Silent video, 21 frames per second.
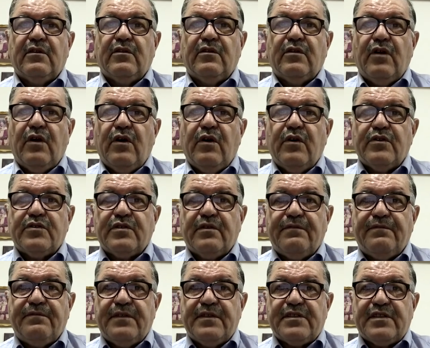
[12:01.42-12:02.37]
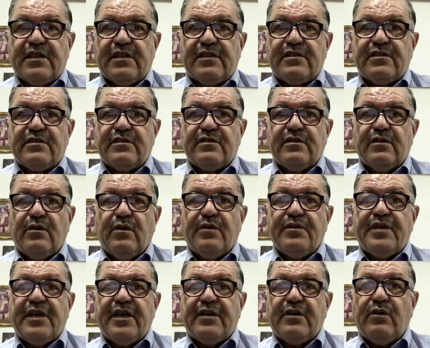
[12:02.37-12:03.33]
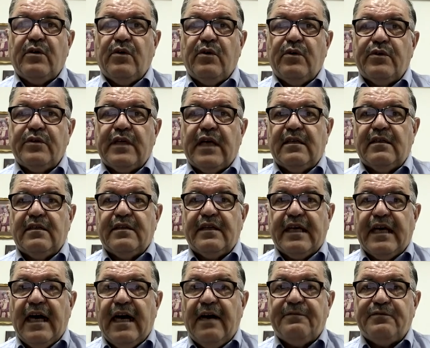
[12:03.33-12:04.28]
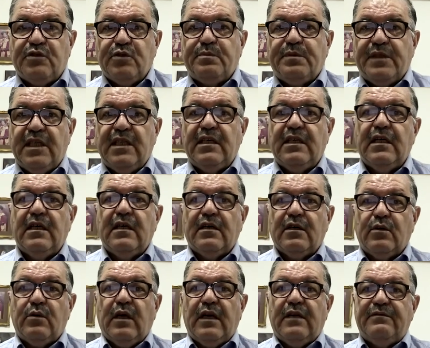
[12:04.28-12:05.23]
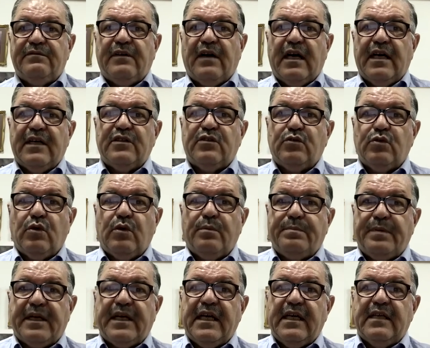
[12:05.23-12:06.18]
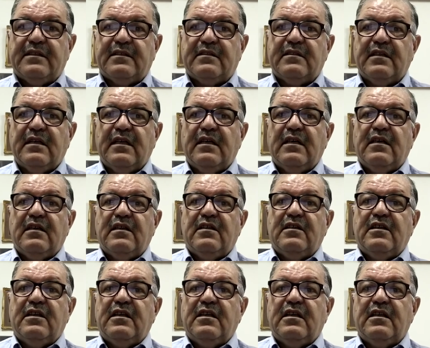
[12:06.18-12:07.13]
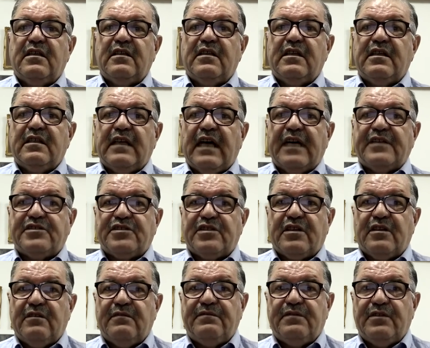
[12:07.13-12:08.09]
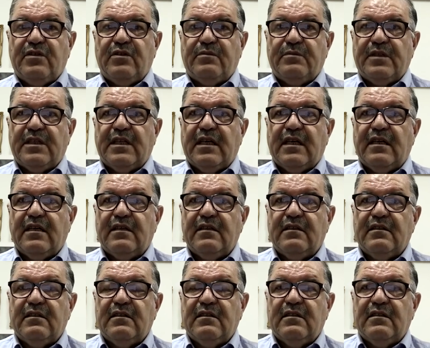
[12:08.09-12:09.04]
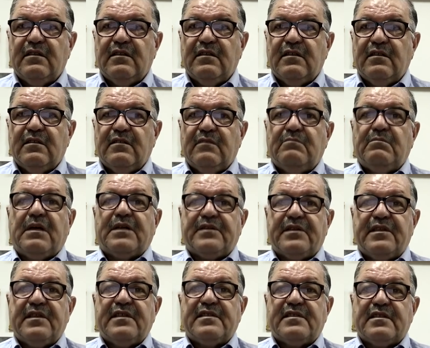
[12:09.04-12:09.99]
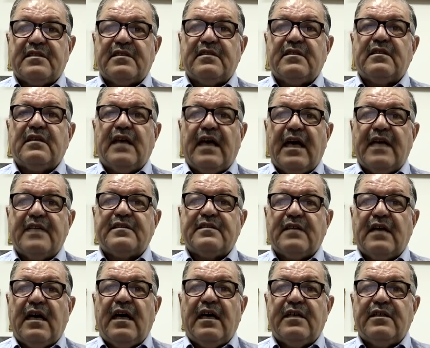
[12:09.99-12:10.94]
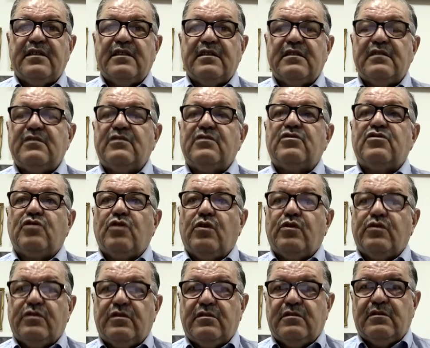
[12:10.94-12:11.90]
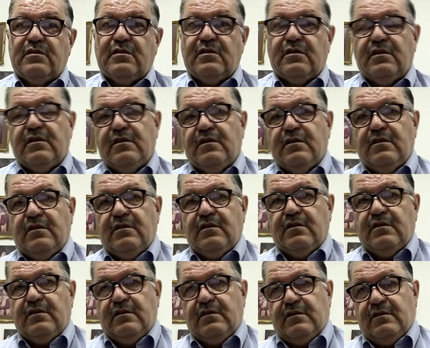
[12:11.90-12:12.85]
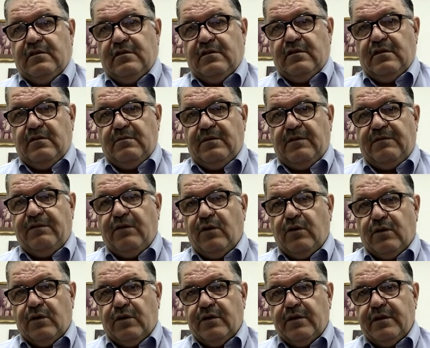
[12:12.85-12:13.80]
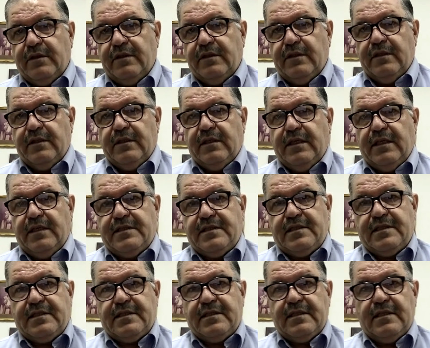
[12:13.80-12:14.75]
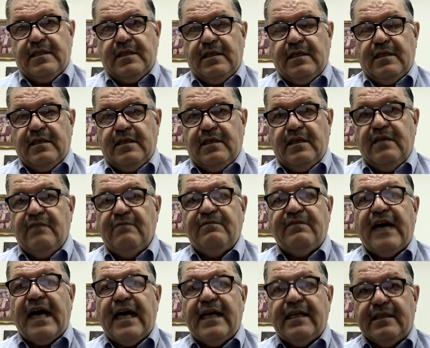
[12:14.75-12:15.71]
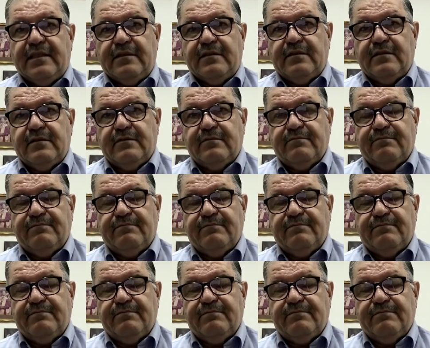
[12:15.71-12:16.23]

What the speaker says: the laws of physics on their own, they have to be qualified to operate the natural phenomena. But this, as I showed before, it's invalid.